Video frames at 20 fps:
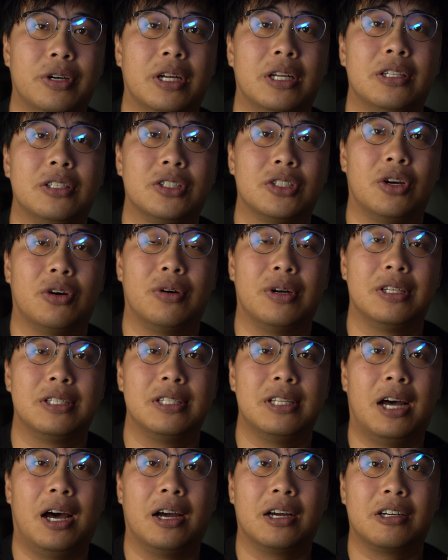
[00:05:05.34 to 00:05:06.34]
it, so it's
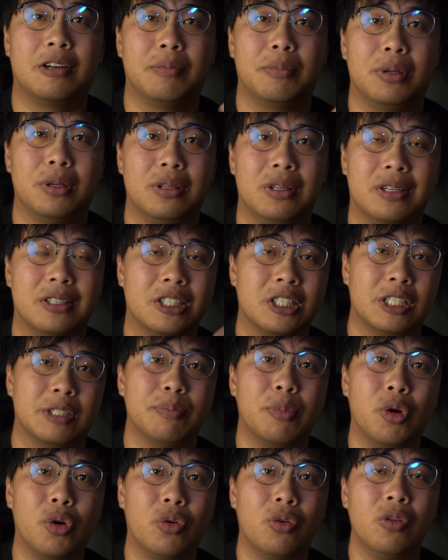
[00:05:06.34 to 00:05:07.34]
not completely
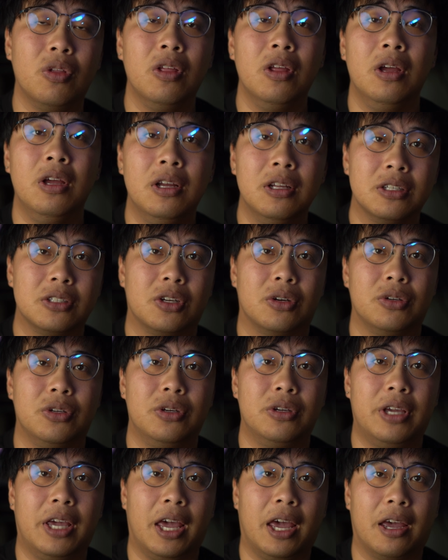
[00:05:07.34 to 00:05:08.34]
smooth. So
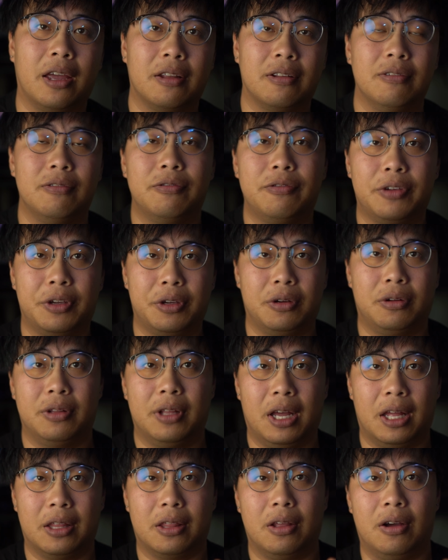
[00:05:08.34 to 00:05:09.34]
you can feel
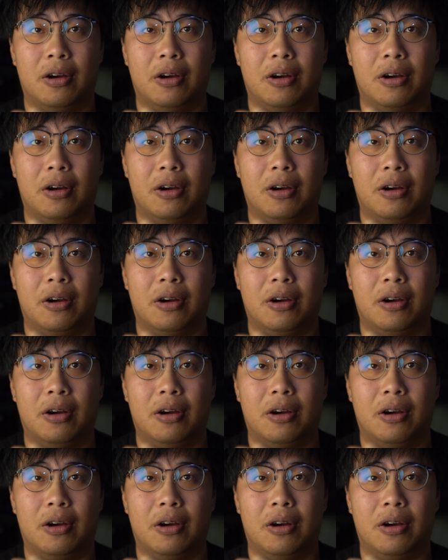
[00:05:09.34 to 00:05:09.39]
that,